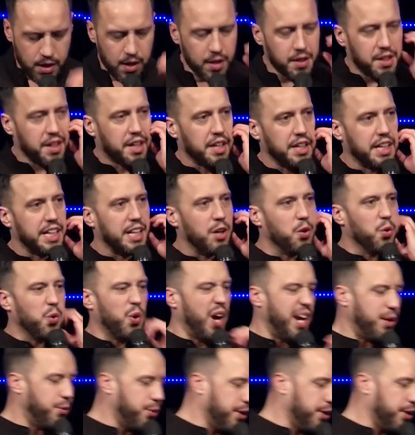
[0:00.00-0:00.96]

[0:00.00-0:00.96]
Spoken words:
They're going to get right